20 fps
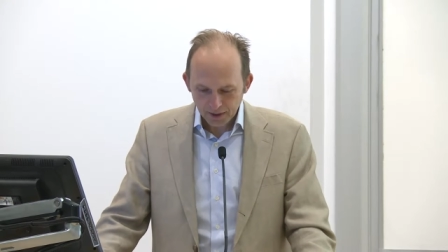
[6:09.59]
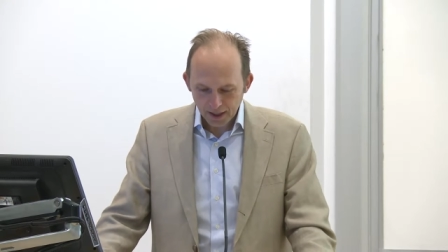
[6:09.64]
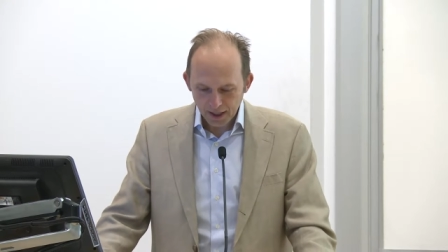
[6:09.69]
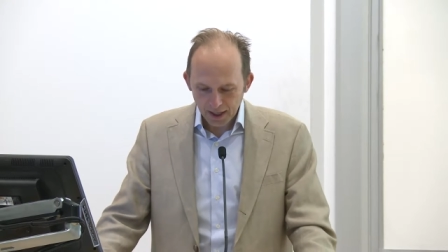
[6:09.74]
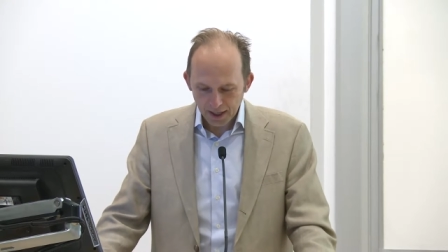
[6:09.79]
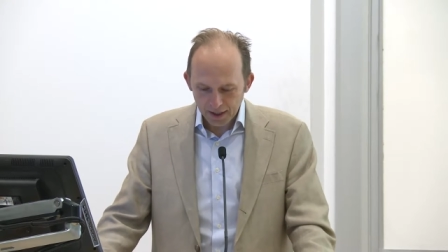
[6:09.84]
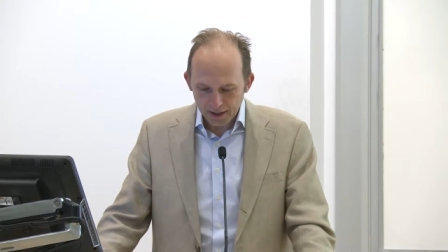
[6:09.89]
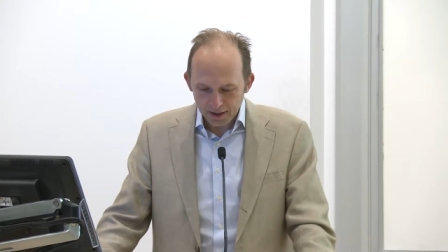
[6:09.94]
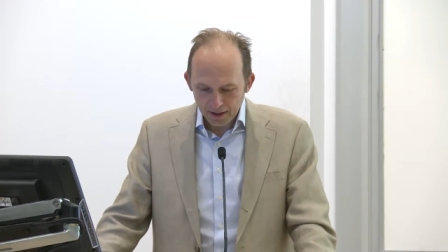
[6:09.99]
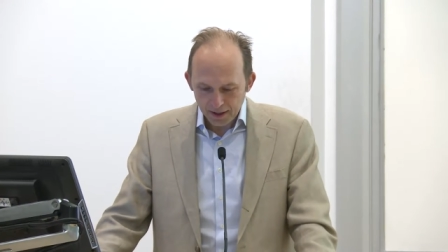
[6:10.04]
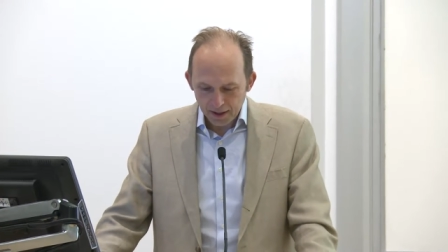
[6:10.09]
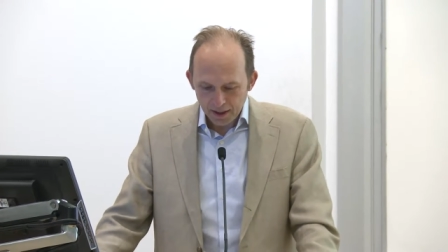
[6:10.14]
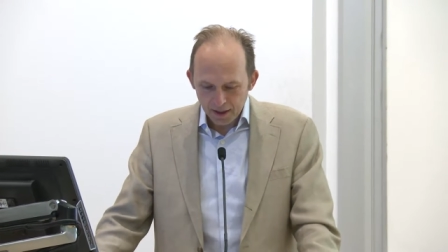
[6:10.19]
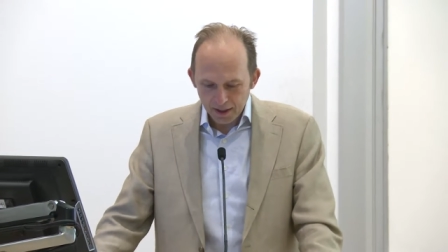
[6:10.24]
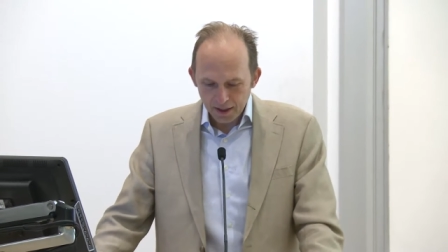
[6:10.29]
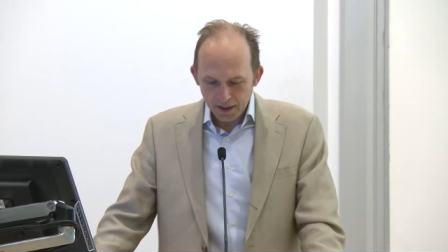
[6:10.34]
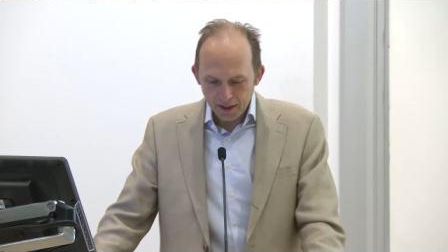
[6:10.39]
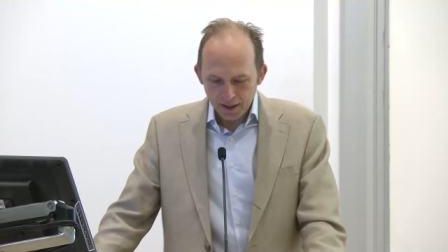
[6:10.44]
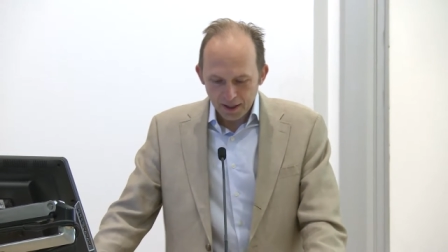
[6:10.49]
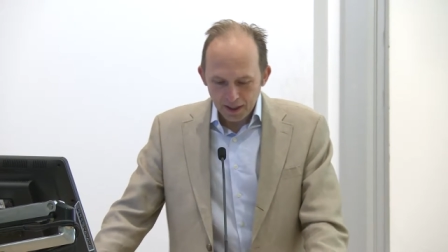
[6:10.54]
And
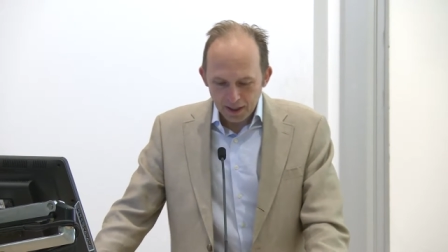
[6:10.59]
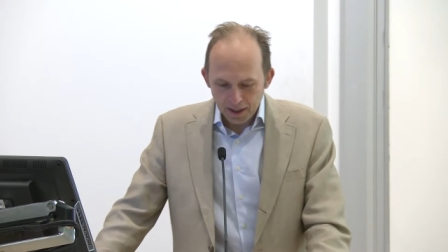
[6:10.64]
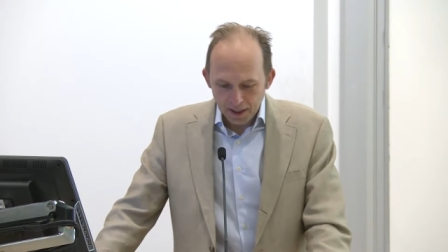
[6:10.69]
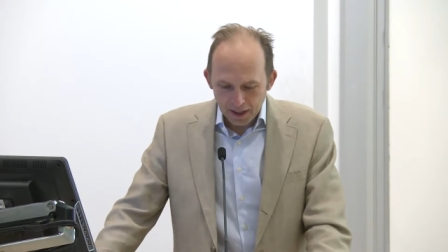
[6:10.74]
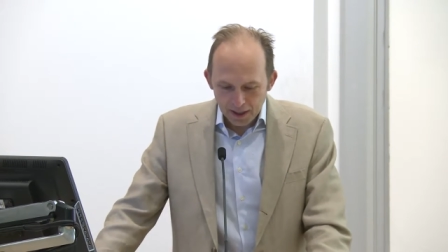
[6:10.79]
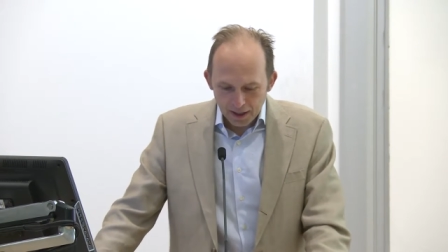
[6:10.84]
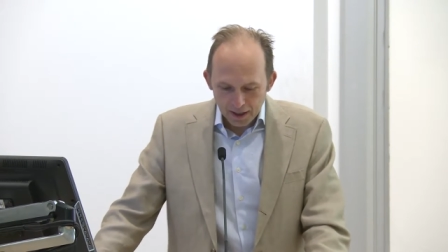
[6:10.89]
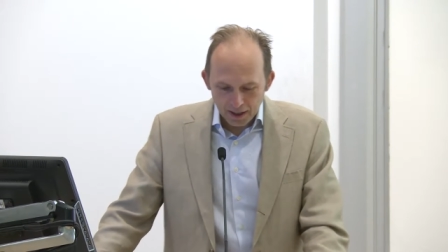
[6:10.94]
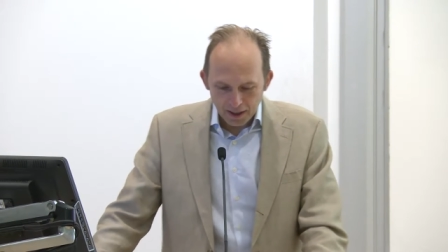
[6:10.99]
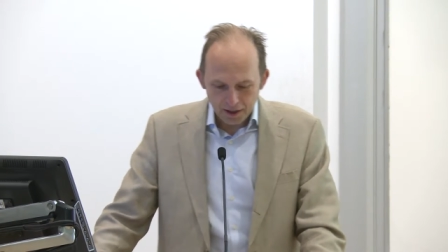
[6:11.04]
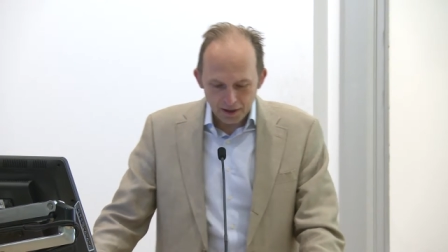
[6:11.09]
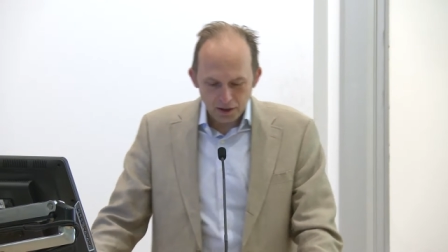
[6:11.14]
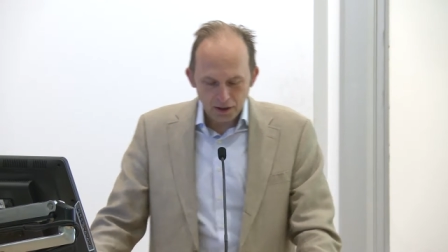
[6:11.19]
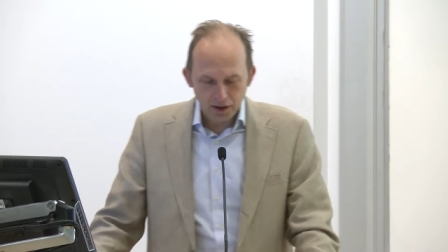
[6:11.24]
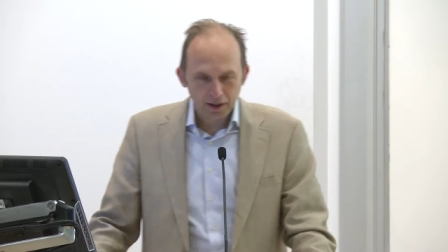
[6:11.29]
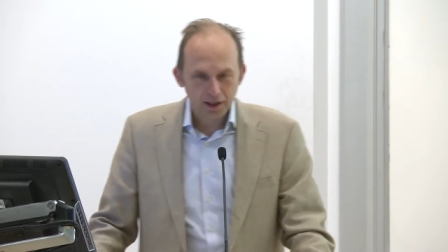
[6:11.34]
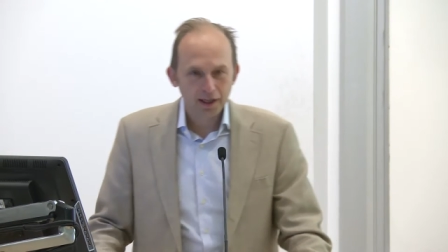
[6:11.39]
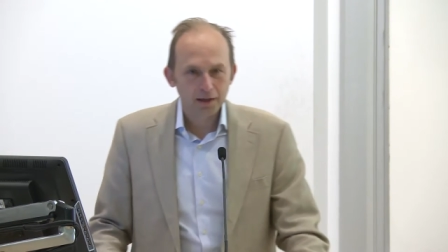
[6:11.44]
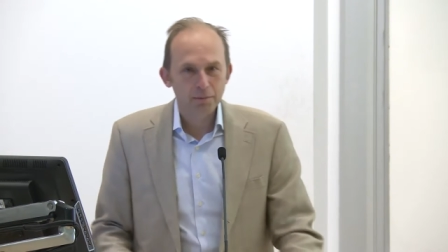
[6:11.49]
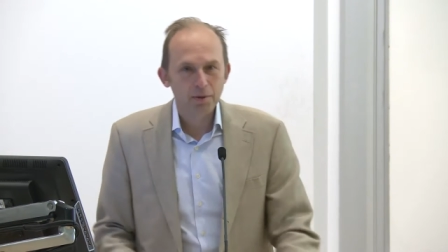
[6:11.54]
in
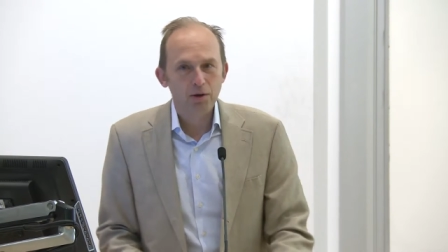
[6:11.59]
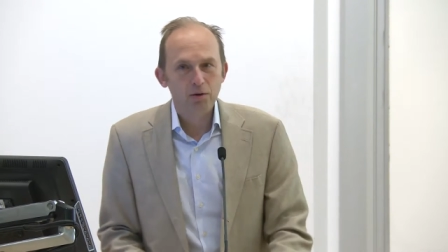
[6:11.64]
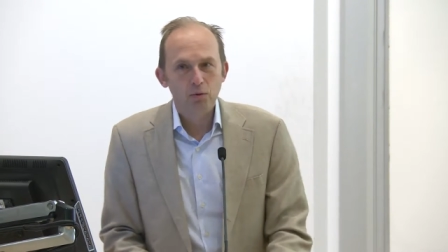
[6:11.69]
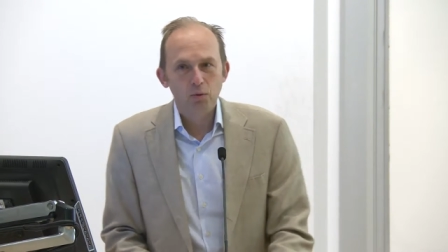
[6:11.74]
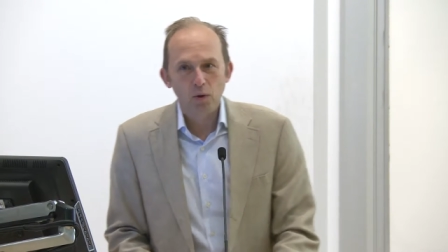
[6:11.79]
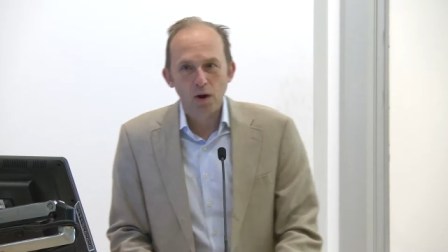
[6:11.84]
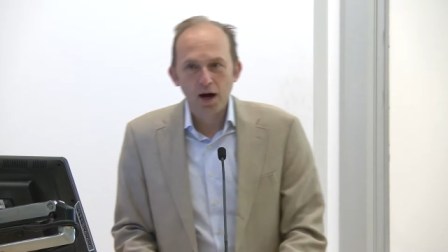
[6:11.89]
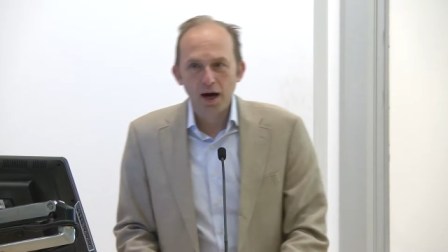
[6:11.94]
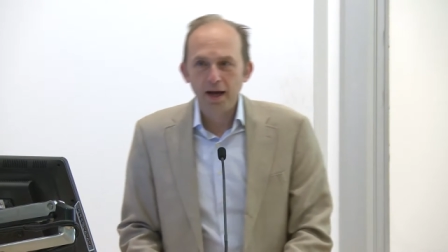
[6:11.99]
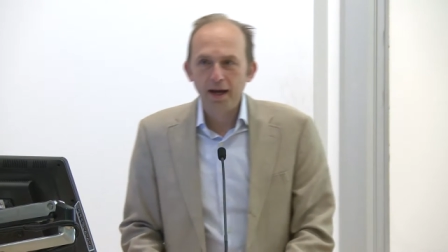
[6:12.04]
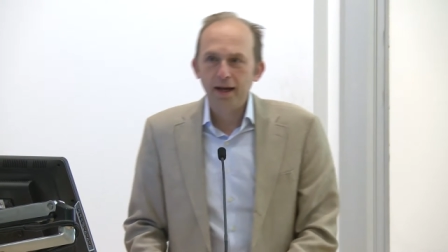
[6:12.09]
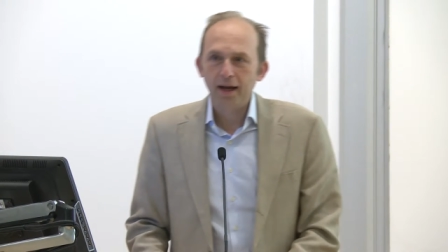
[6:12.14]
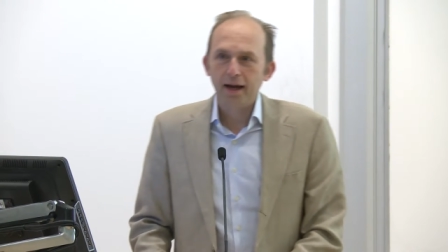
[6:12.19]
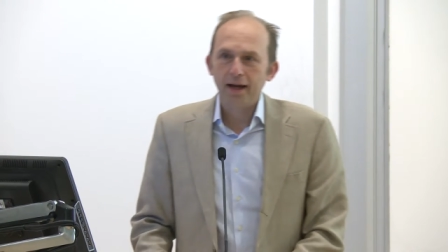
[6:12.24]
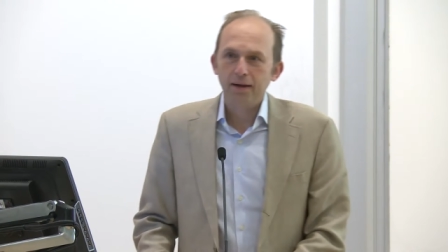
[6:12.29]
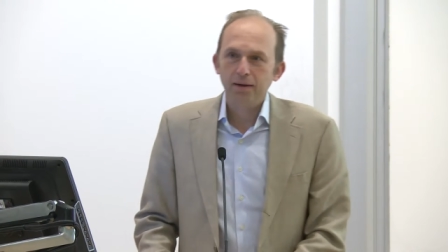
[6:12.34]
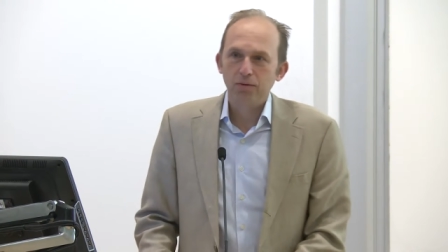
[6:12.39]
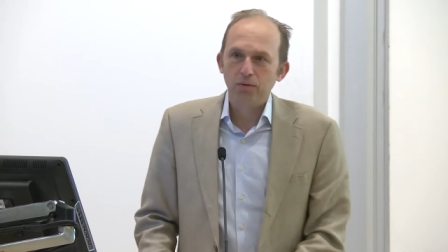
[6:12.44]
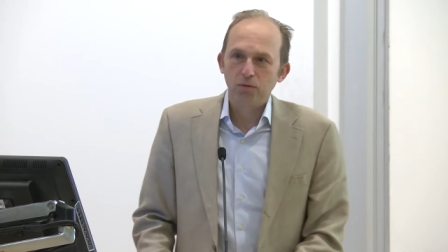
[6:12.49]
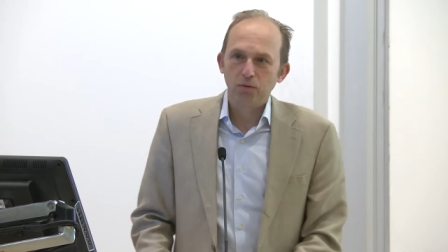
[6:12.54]
thinking about why
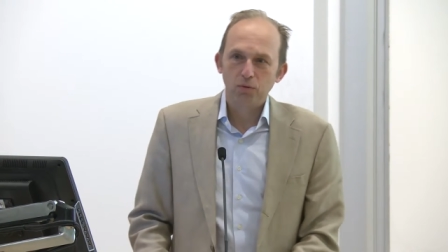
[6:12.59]
I